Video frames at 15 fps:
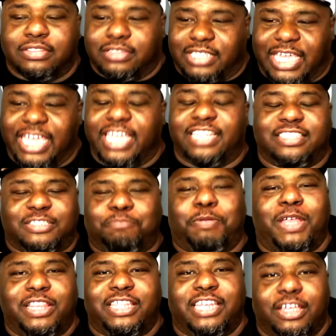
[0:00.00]
Kids
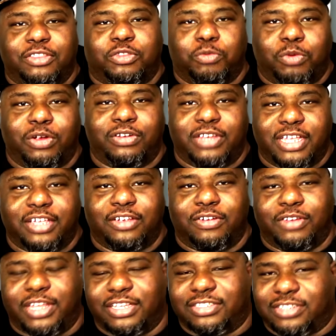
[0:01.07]
spelling out the word nigger
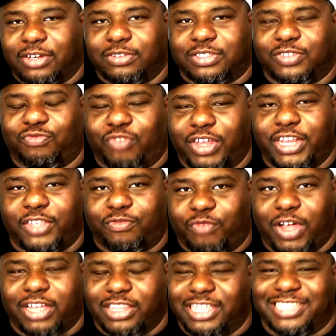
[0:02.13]
on their shirts is funny as
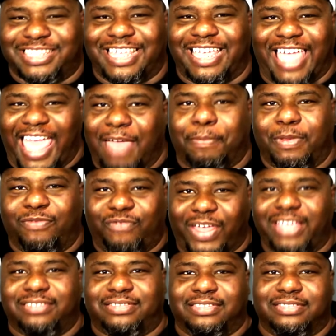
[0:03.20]
fuck. Look at their happy
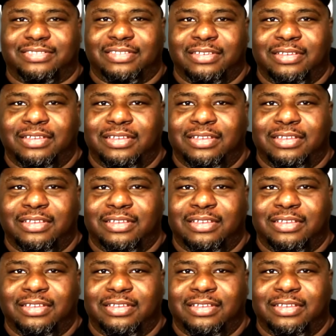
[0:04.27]
faces.